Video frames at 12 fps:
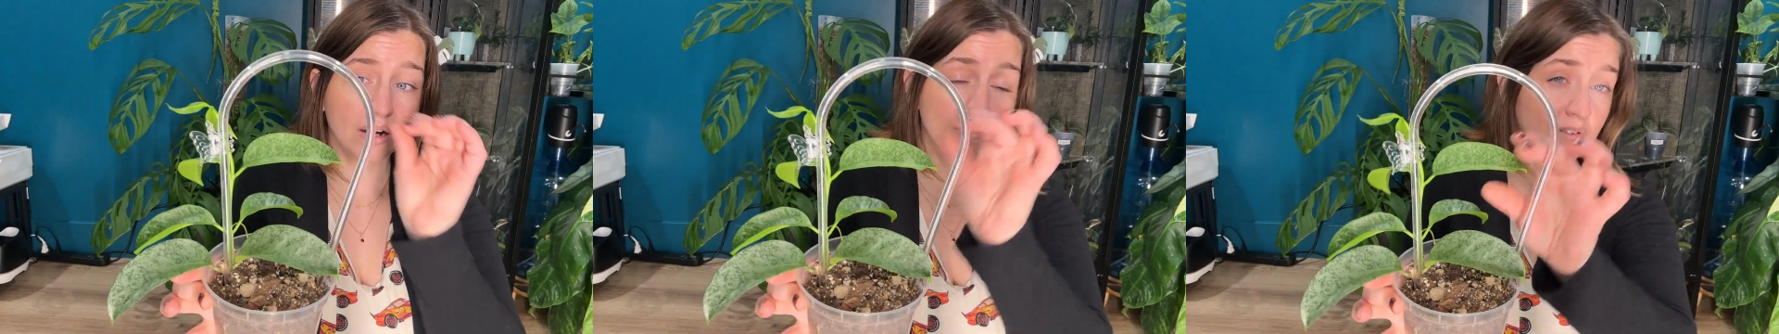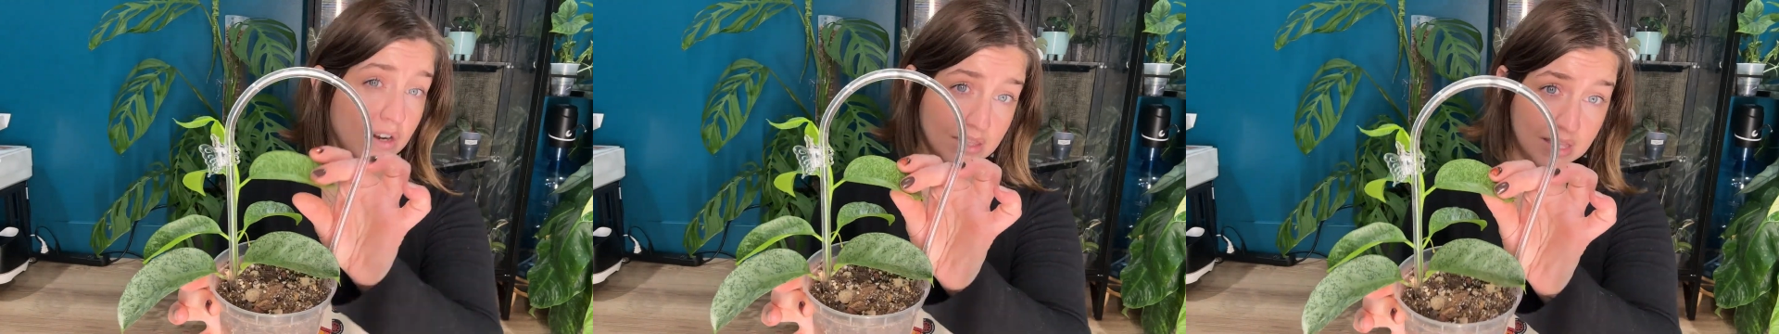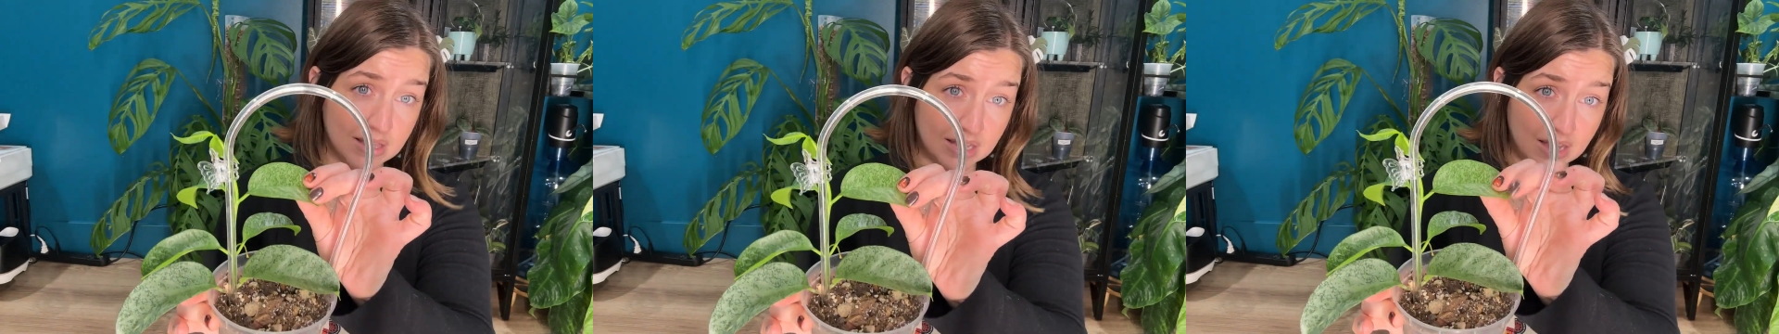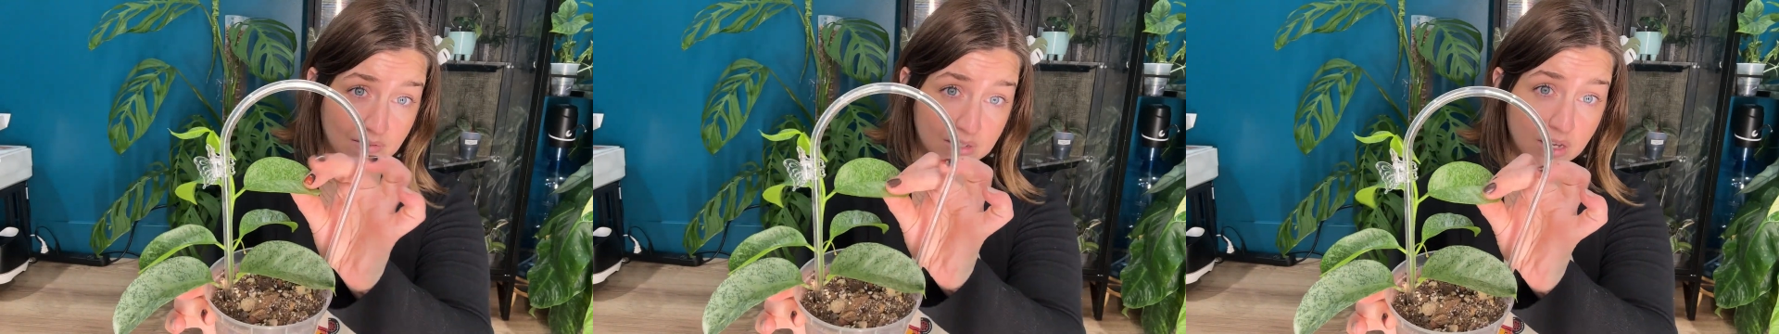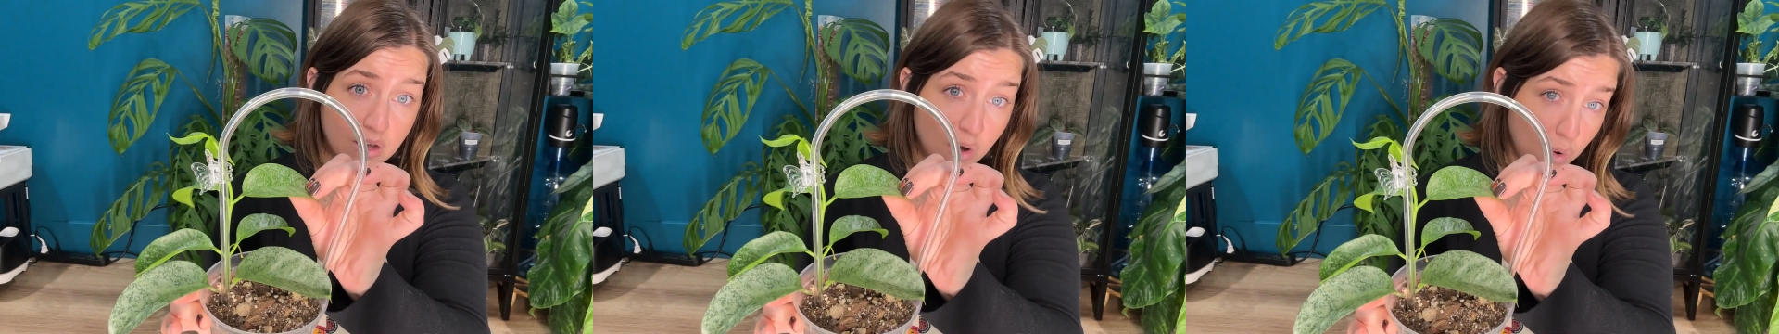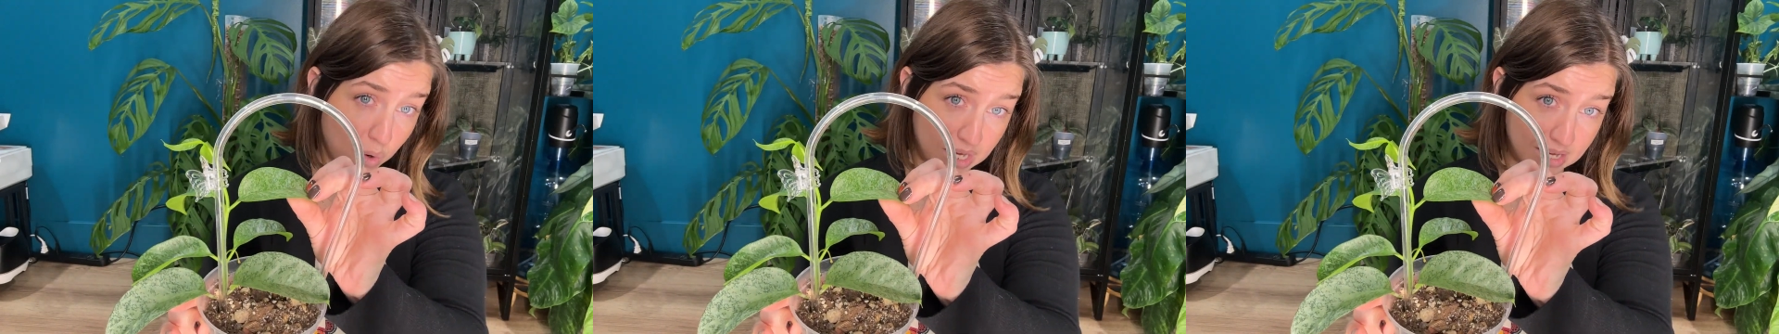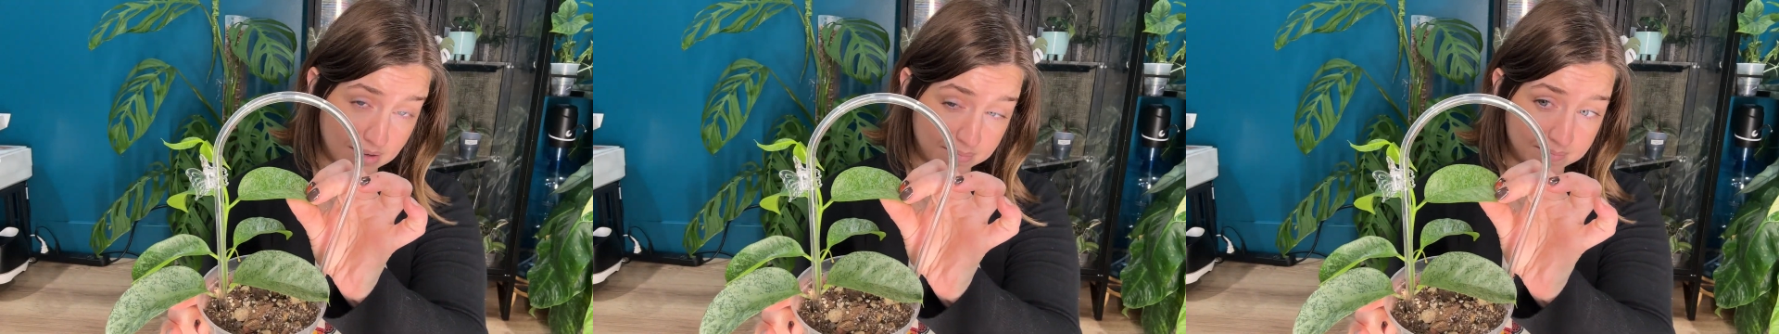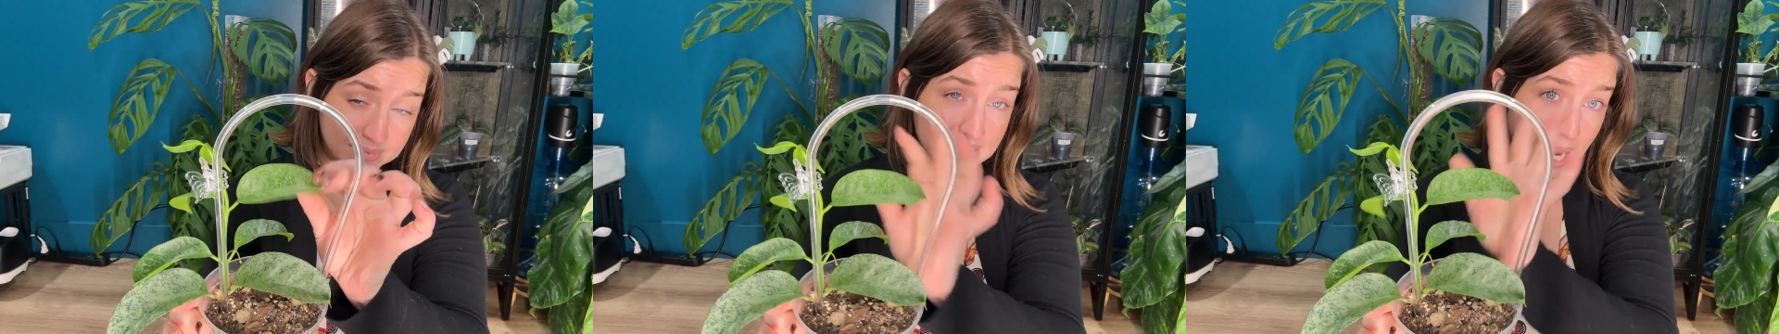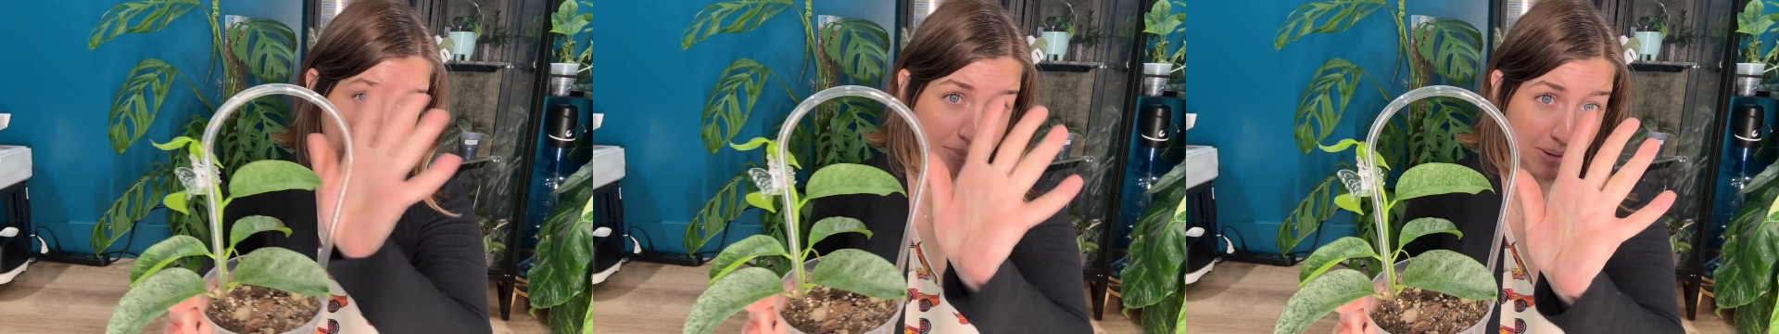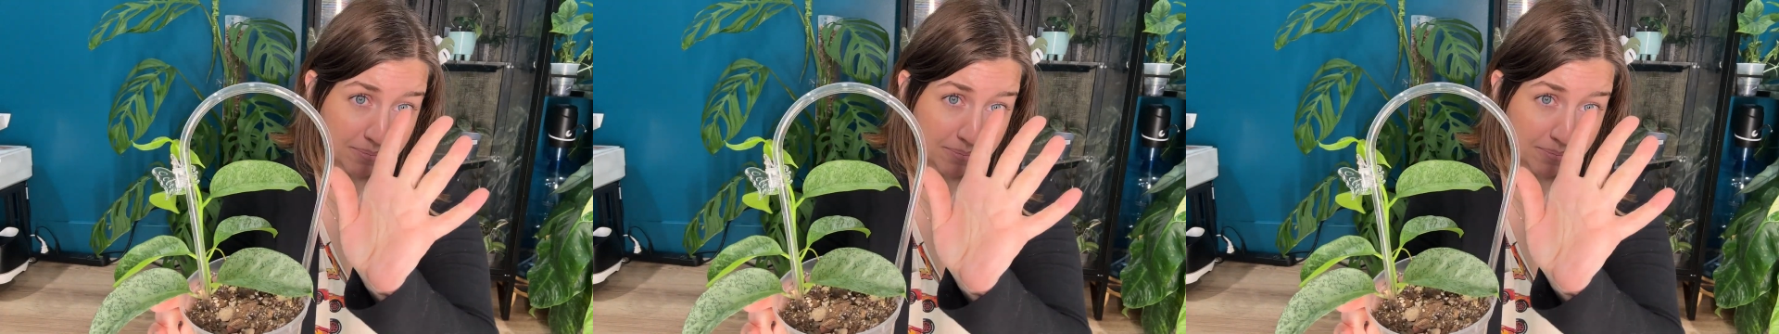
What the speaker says: for a thin leafed Hoya type.